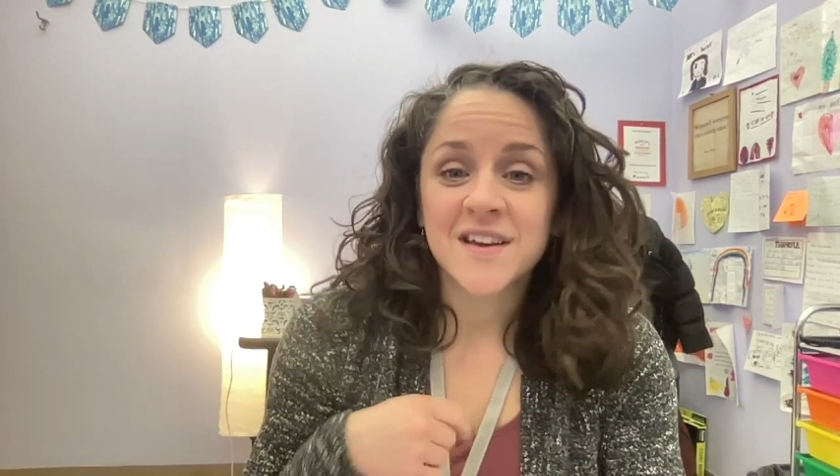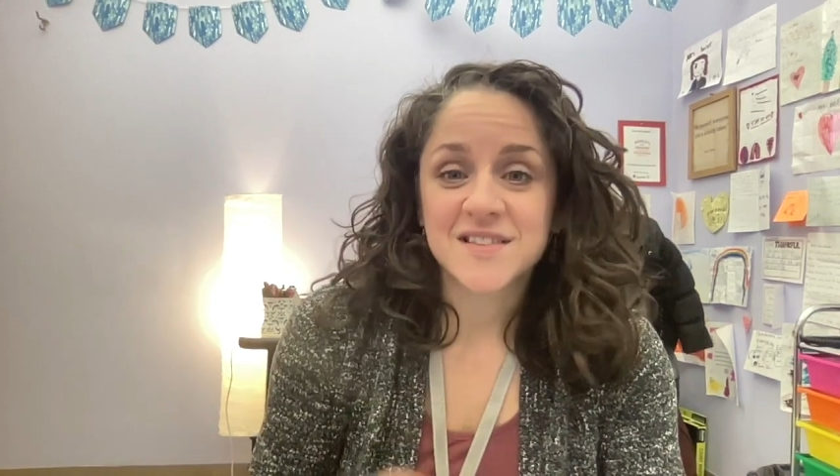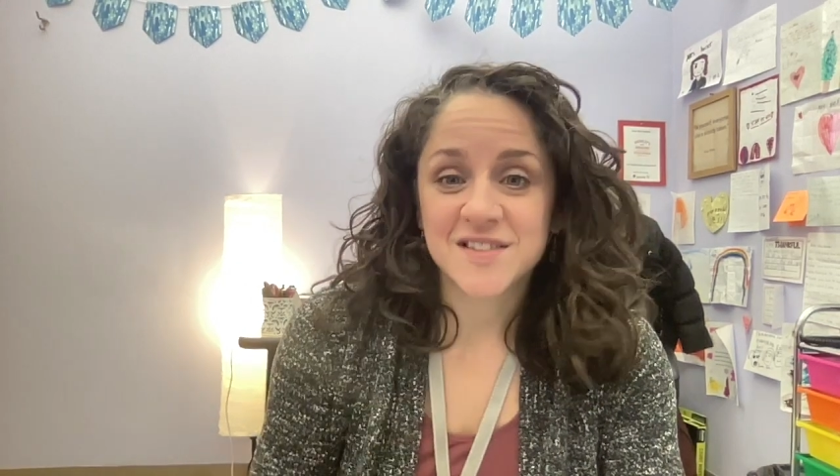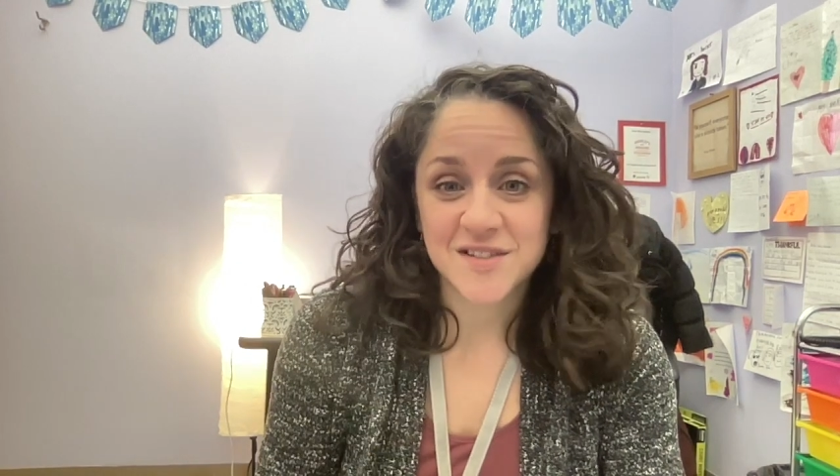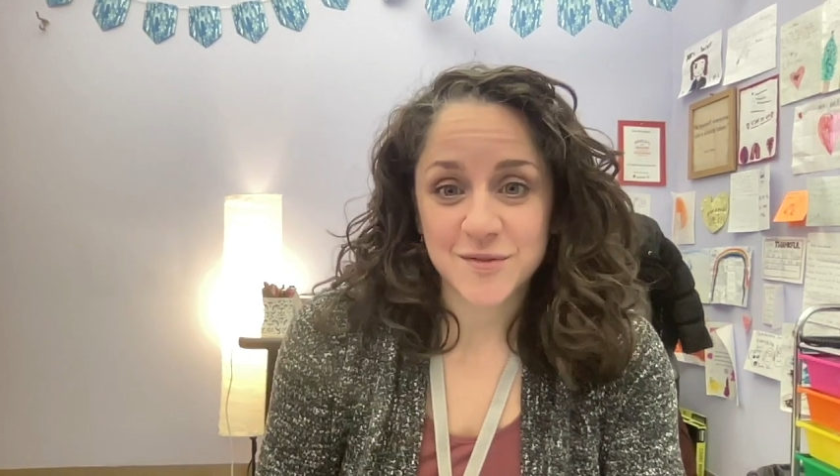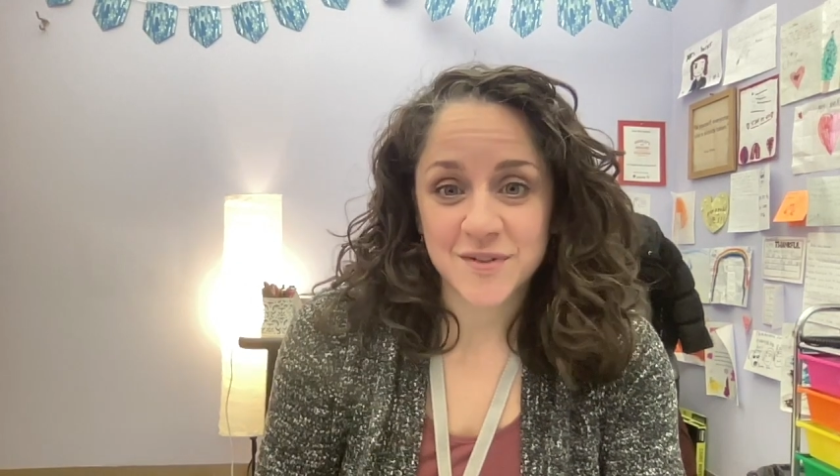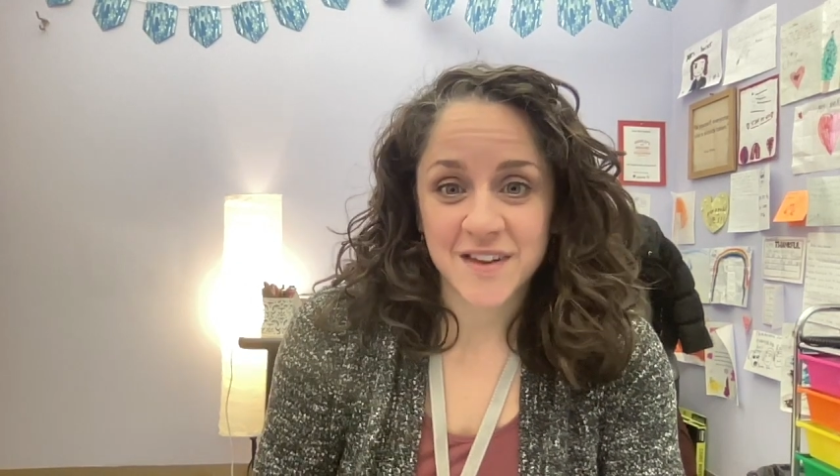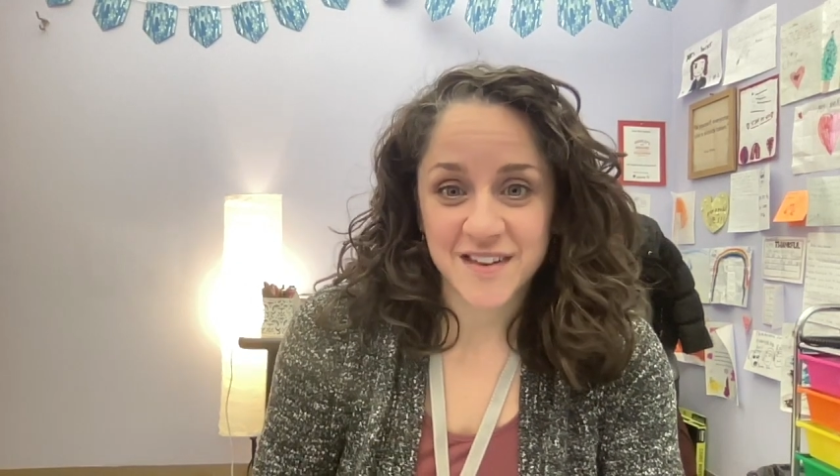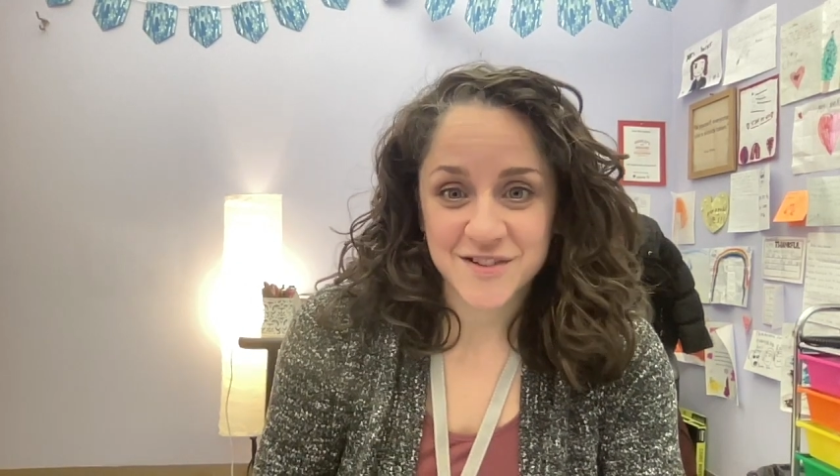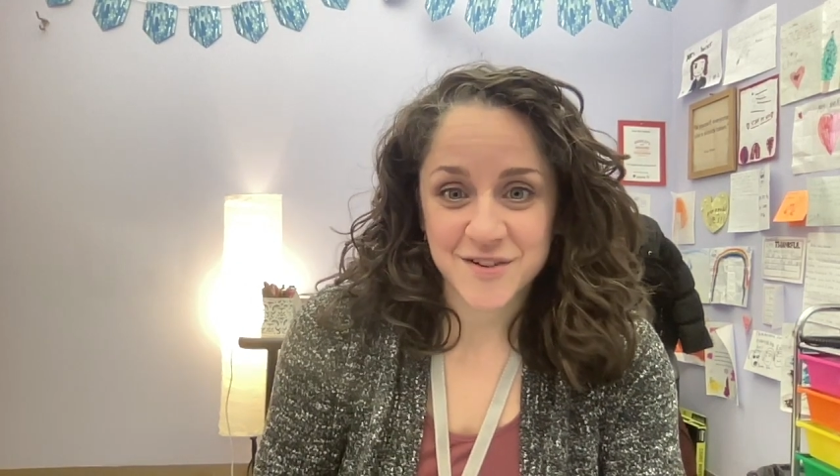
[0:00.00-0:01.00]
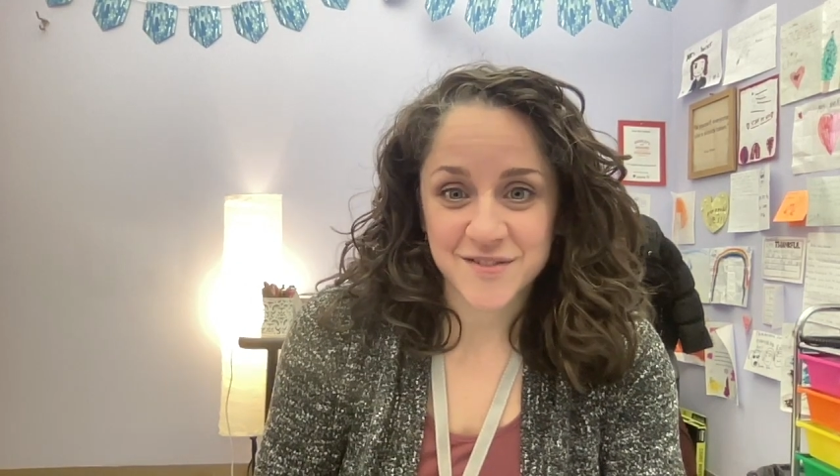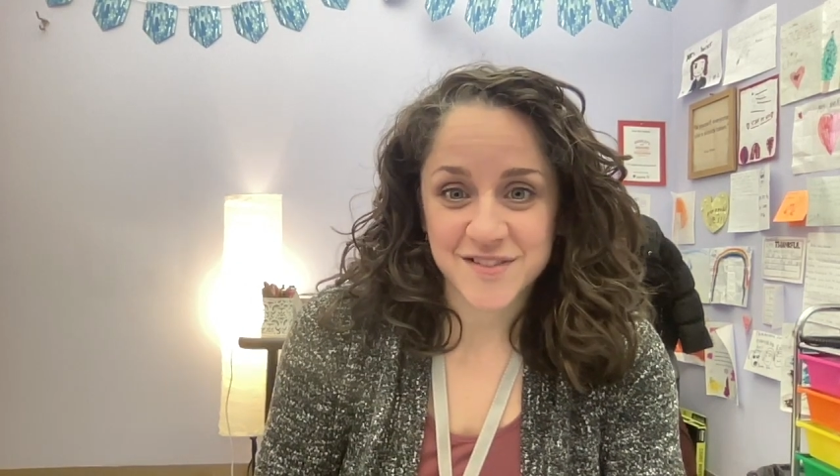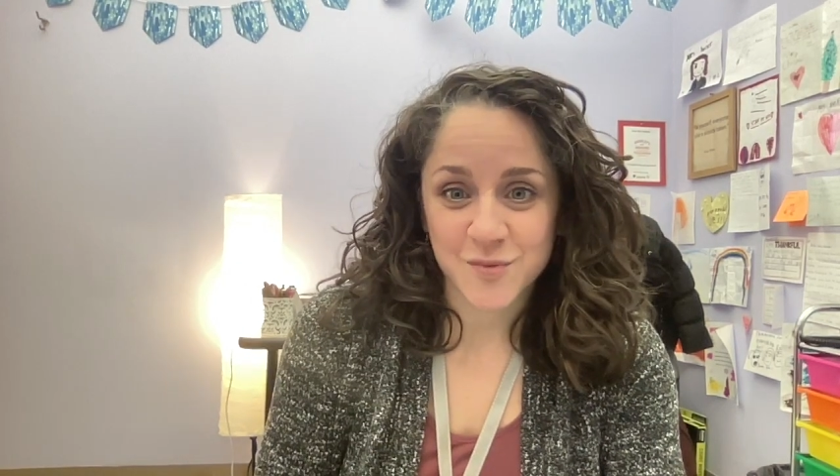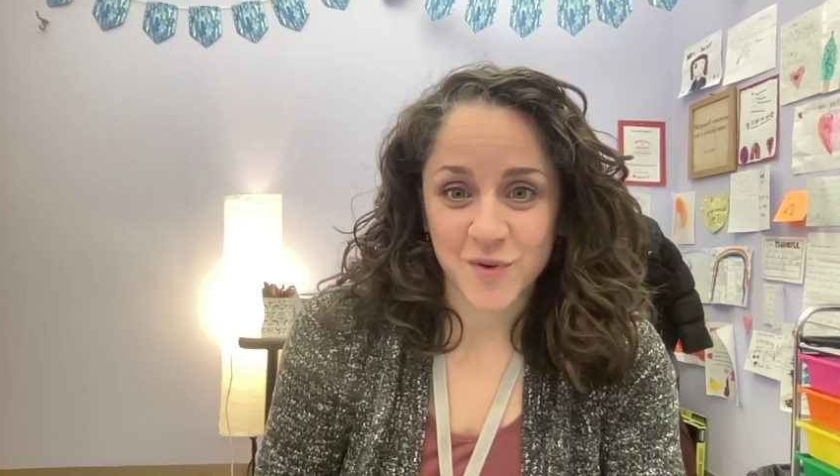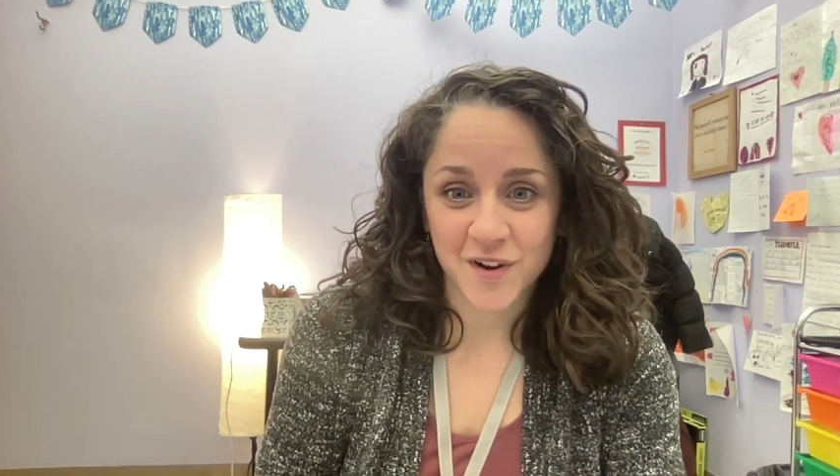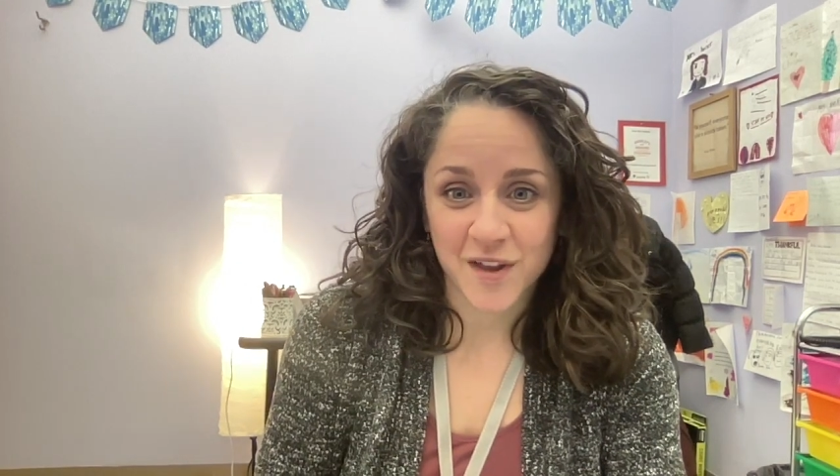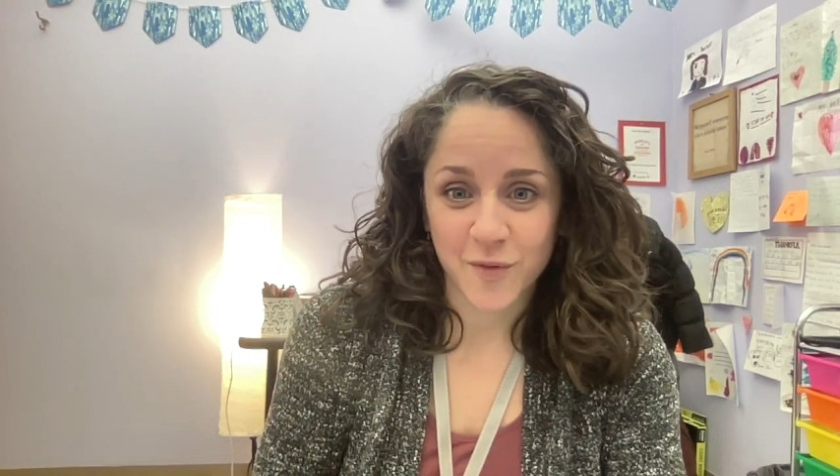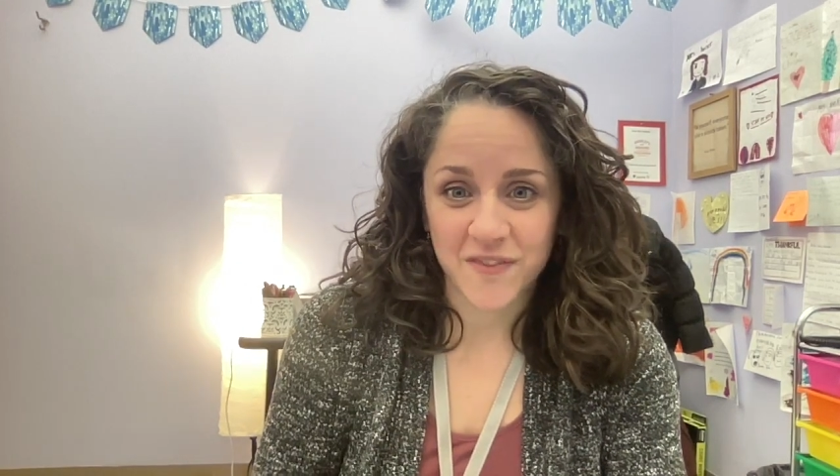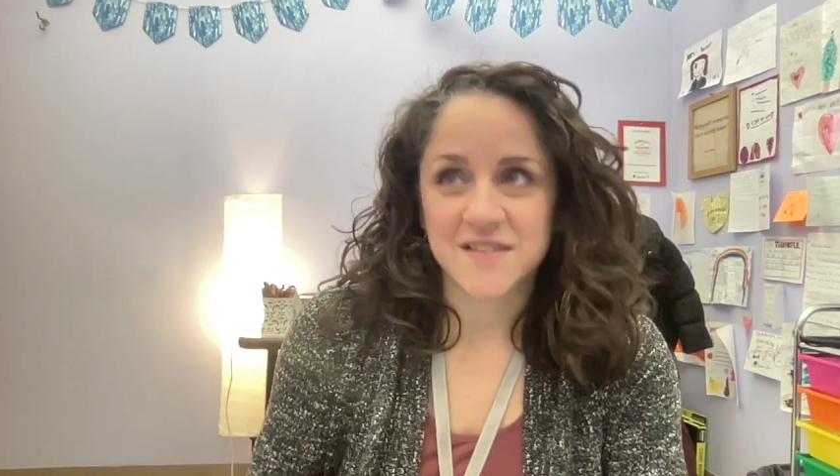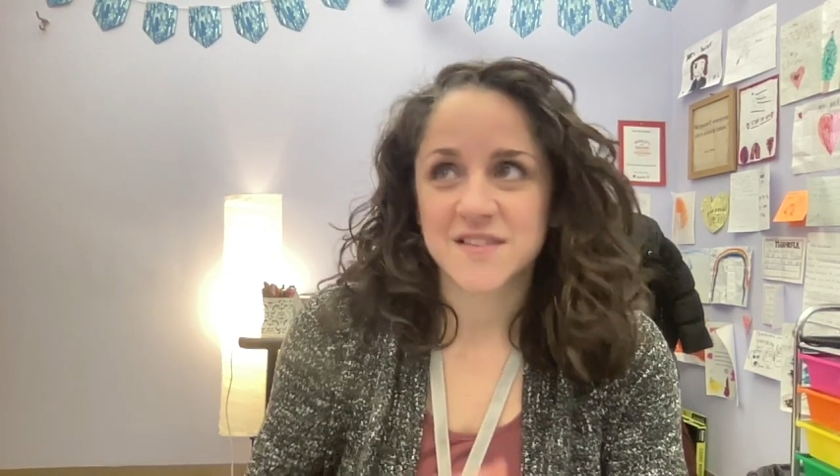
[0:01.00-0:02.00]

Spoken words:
student interns working with us,